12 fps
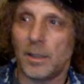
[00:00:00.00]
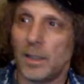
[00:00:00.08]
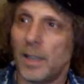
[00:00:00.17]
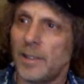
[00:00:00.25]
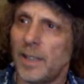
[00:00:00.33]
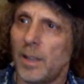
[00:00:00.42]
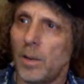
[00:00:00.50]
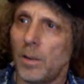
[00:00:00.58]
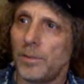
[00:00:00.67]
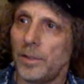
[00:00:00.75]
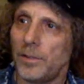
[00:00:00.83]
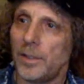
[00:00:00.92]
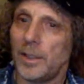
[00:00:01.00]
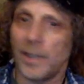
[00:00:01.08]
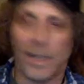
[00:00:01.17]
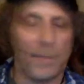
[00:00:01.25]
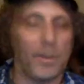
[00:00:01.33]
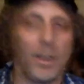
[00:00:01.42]
did I say OR50?
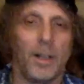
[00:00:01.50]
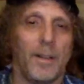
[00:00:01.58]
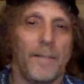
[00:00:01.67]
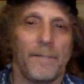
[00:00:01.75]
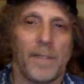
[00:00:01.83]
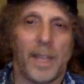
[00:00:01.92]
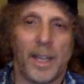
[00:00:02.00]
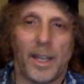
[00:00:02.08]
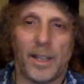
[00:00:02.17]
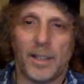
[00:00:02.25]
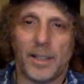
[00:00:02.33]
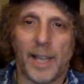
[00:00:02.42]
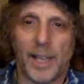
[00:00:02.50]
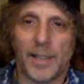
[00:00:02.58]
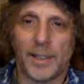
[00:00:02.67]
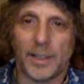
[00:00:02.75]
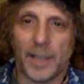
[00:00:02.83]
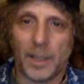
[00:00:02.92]
Yeah. And that is
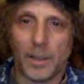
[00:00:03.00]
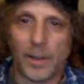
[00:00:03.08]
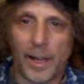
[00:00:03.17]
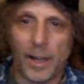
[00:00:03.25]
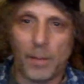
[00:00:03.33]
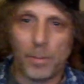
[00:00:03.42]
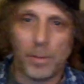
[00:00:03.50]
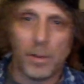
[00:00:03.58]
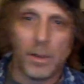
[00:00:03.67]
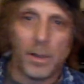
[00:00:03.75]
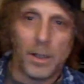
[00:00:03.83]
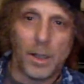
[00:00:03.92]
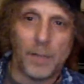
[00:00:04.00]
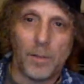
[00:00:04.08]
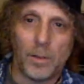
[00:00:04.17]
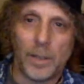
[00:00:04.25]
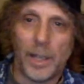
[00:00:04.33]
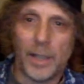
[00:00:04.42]
a killer amp. I've
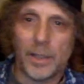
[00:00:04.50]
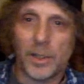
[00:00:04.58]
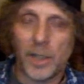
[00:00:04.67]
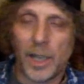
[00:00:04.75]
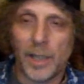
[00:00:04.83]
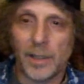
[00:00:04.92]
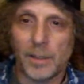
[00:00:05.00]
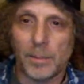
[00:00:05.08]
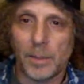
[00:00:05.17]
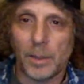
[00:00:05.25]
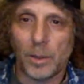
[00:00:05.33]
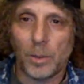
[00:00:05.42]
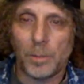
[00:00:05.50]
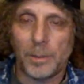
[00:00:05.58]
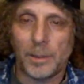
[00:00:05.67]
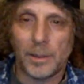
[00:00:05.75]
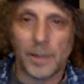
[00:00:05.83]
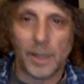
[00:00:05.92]
only had to change some
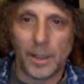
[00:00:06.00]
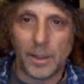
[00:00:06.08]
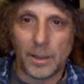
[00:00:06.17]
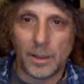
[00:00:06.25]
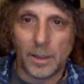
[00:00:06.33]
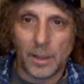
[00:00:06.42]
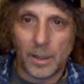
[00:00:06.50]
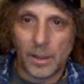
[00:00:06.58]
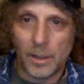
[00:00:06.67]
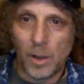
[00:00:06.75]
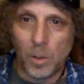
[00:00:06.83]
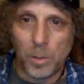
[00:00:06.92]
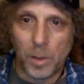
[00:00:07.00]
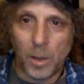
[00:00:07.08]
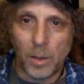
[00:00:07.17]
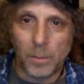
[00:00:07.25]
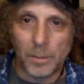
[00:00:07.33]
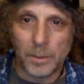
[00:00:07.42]
tubes and no
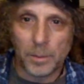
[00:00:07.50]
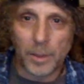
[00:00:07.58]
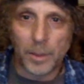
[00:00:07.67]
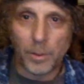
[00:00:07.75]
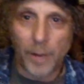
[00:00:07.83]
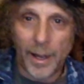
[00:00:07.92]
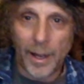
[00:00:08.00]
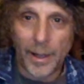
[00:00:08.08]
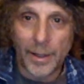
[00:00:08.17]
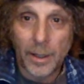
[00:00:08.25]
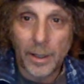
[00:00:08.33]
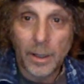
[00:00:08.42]
problems. Pretty rad.